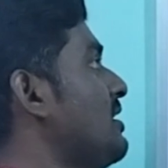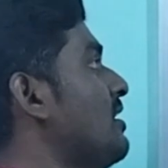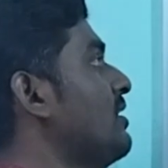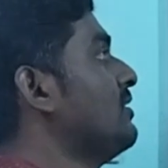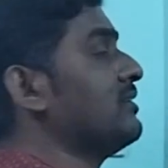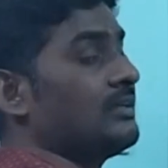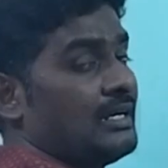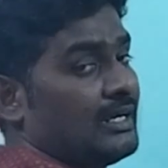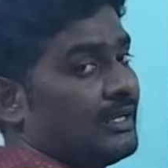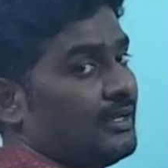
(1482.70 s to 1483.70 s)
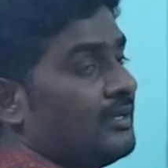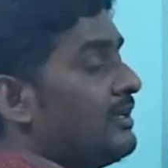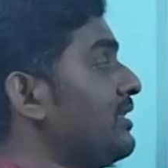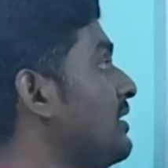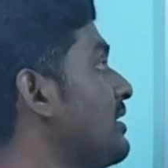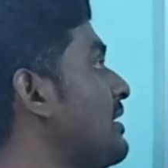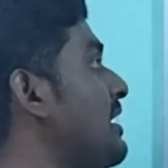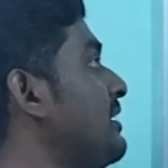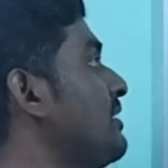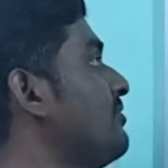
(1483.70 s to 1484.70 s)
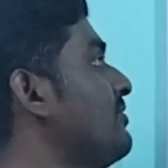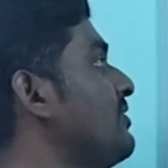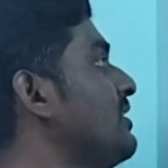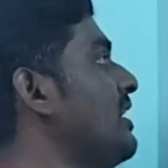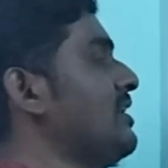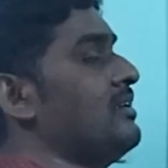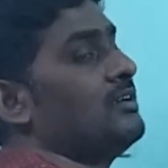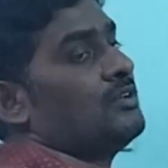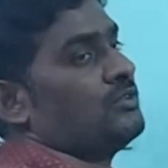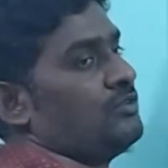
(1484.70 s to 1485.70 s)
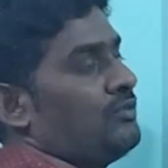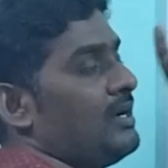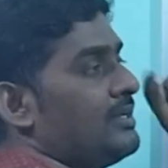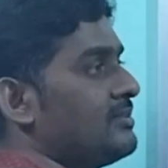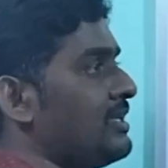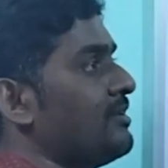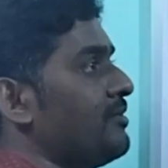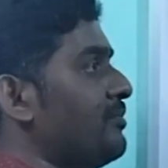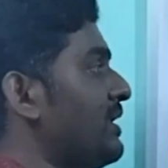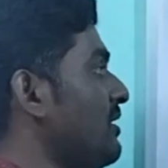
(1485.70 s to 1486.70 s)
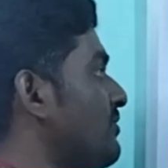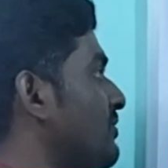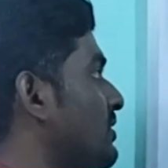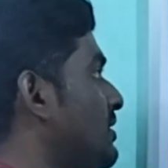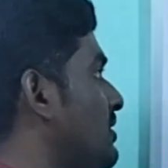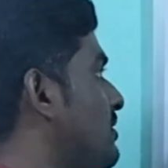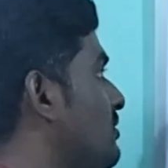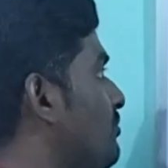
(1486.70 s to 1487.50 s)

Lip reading: China country in the year 1958. So what is their belief?